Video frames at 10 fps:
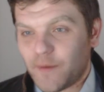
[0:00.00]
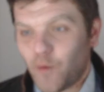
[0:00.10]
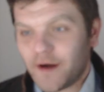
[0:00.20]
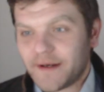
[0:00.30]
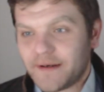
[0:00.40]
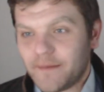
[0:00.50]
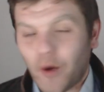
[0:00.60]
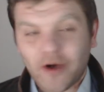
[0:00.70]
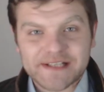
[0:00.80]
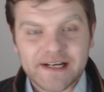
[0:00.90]
the
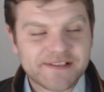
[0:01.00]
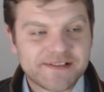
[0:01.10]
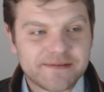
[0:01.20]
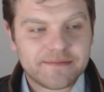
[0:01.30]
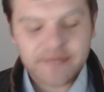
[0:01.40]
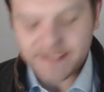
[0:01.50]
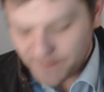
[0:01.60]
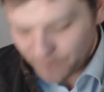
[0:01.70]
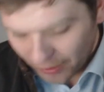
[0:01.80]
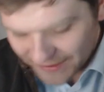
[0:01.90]
one Byzas
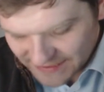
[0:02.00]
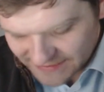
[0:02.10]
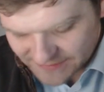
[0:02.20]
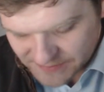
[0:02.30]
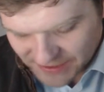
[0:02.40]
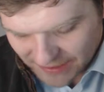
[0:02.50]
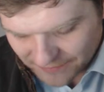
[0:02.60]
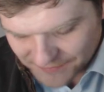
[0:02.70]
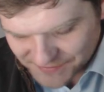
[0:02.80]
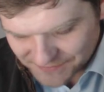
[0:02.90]
is it Byzas
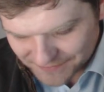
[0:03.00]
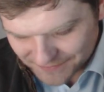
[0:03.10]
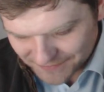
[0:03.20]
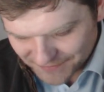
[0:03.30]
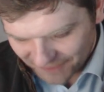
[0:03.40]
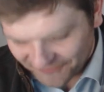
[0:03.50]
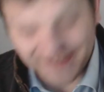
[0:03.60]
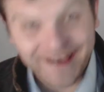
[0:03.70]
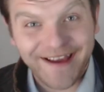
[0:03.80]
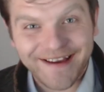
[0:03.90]
themselves?
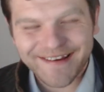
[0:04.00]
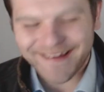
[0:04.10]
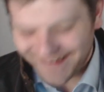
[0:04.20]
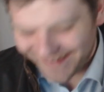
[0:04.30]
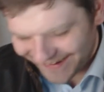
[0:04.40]
I forget.